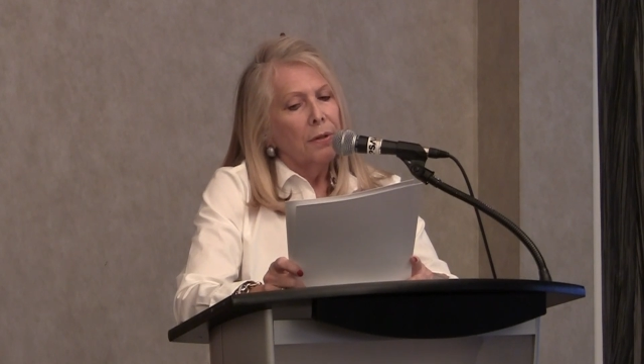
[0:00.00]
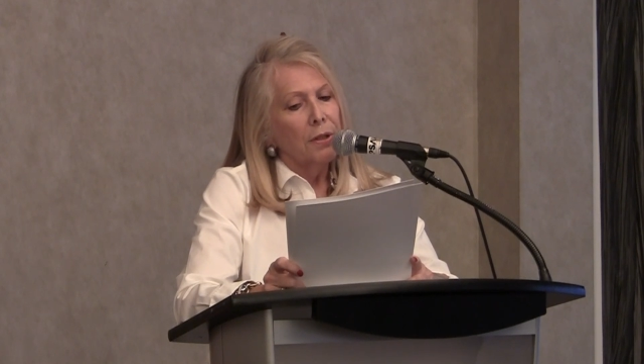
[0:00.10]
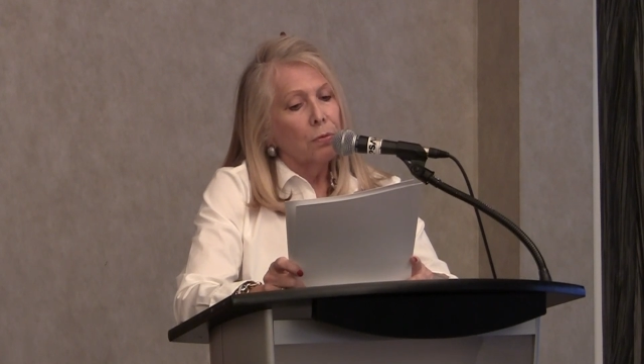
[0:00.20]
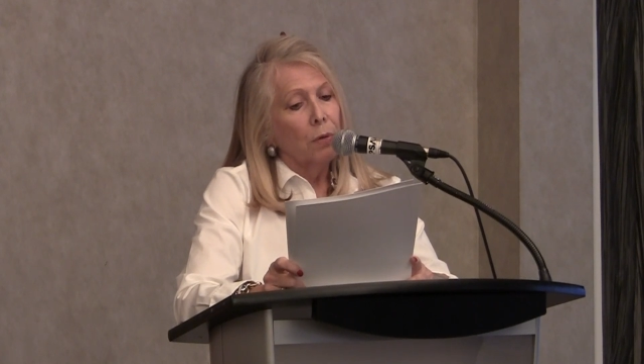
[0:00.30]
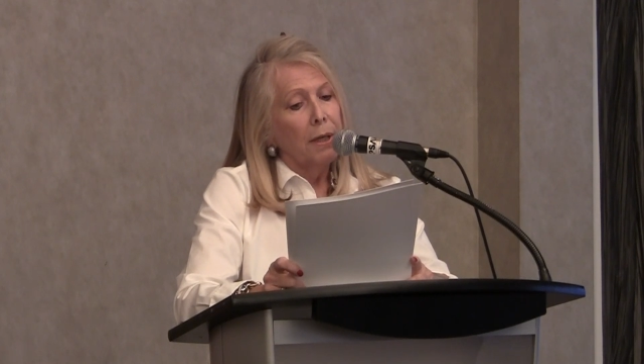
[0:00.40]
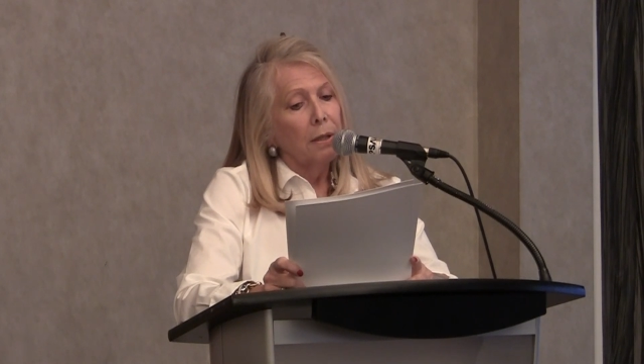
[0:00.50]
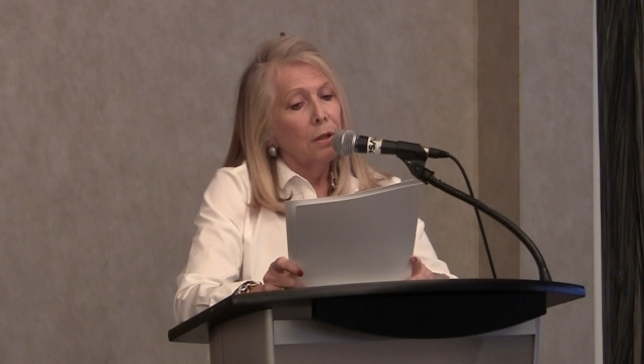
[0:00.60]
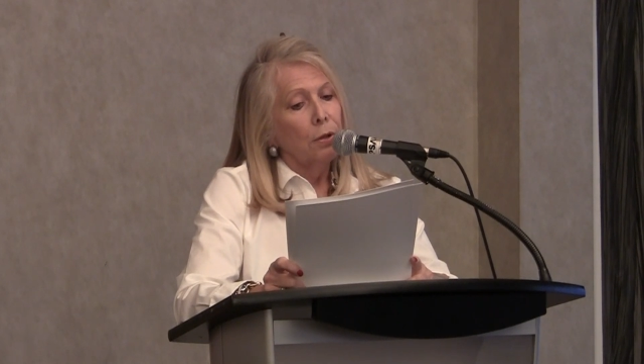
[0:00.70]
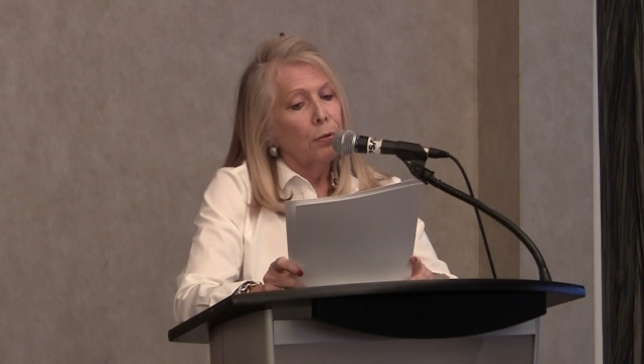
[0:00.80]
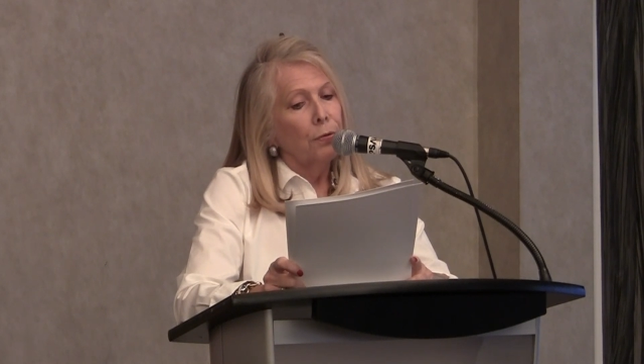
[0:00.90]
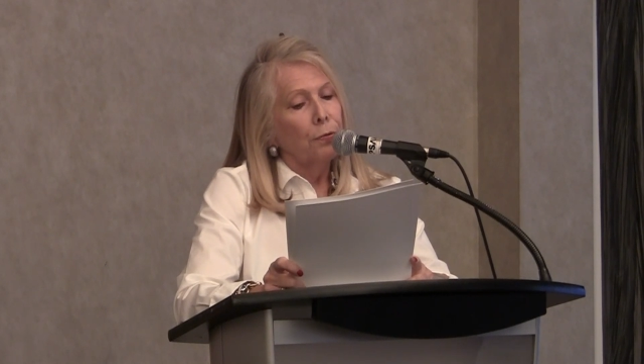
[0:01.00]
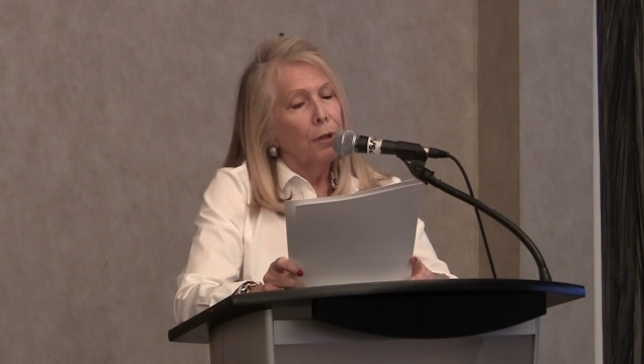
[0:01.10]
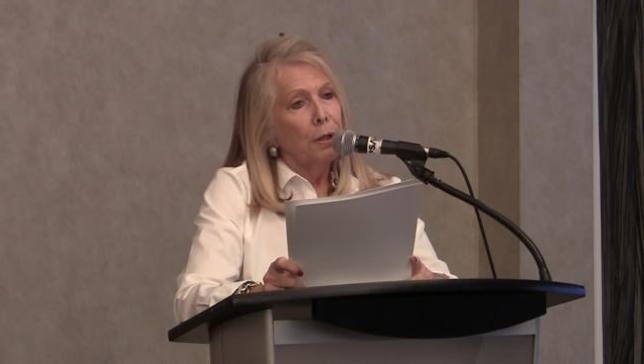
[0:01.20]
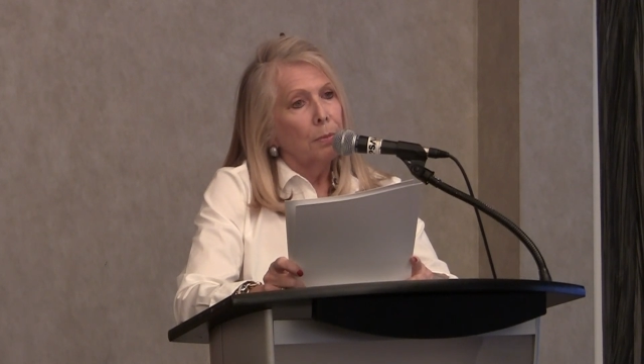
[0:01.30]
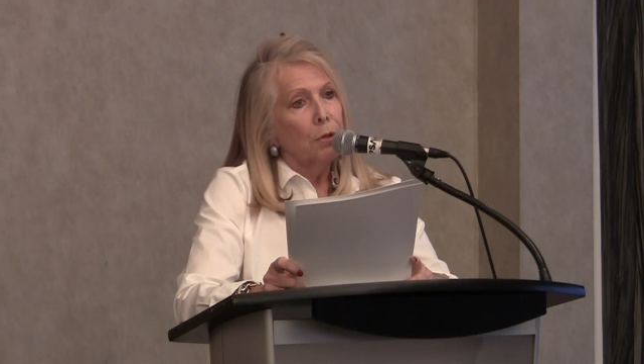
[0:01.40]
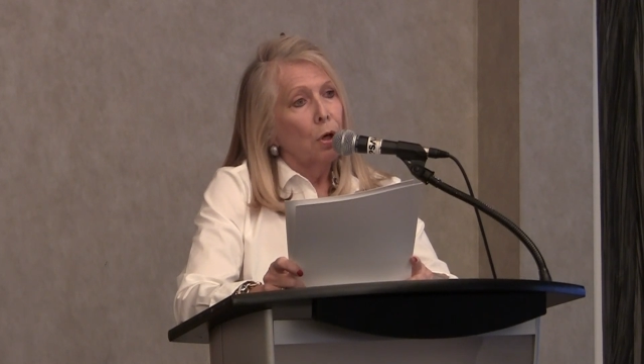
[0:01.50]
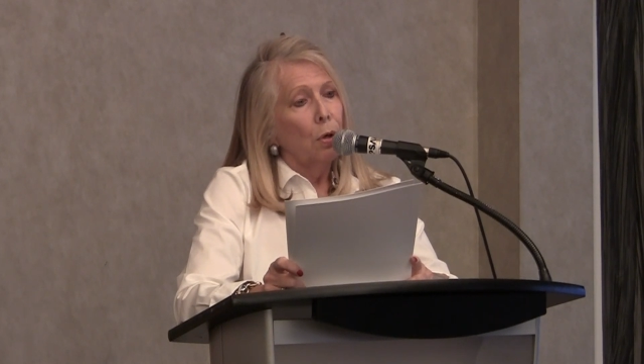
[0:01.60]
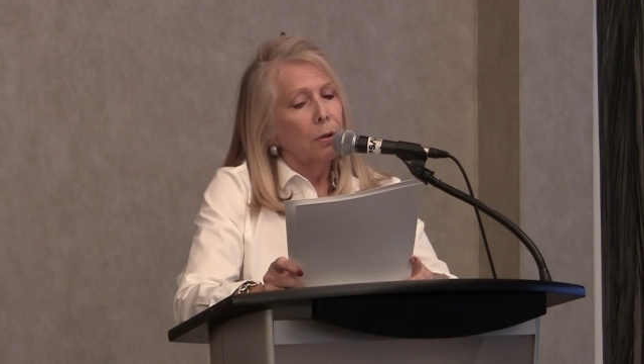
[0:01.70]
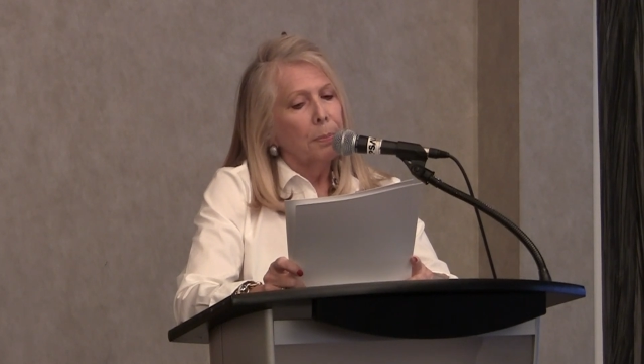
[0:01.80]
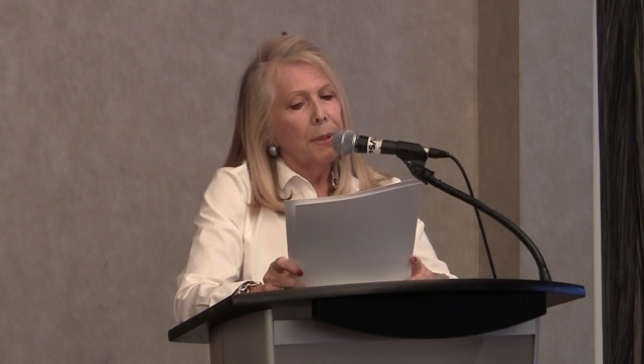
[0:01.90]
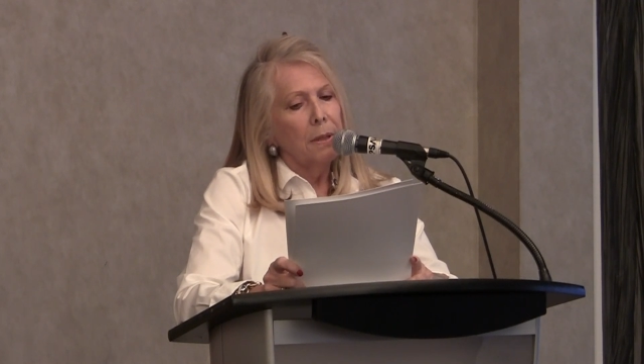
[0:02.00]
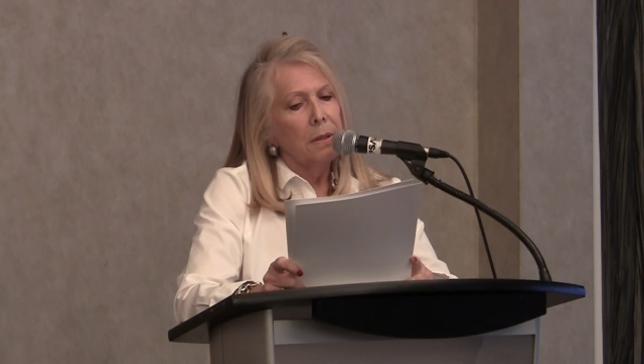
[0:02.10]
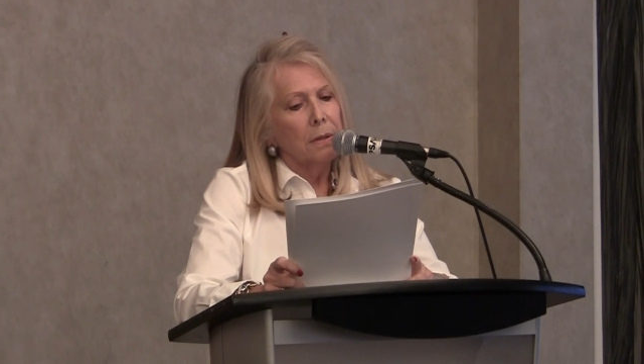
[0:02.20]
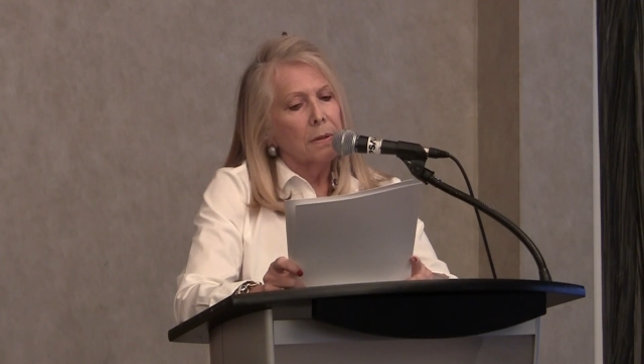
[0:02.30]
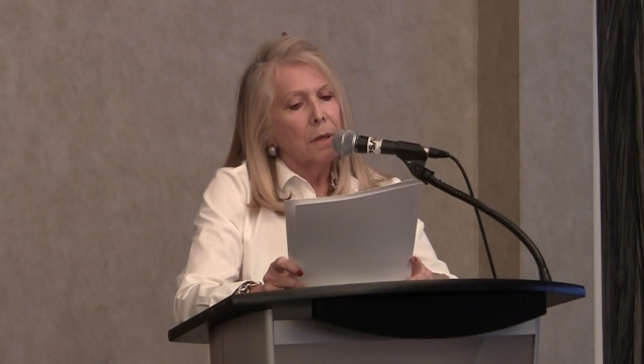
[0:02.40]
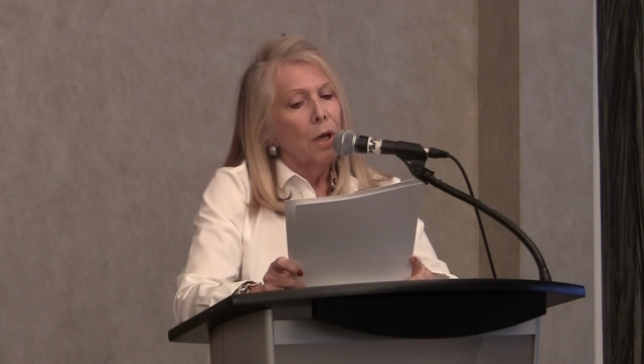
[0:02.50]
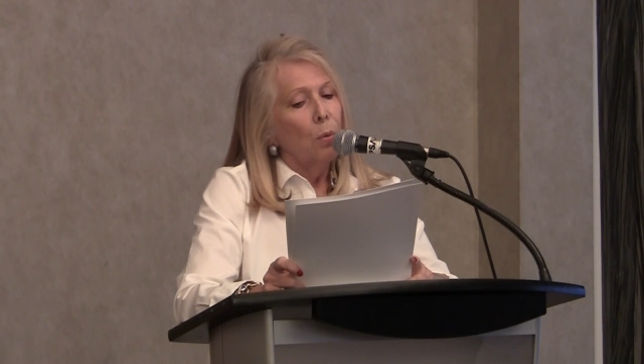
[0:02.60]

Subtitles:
This right includes freedom to hold opinions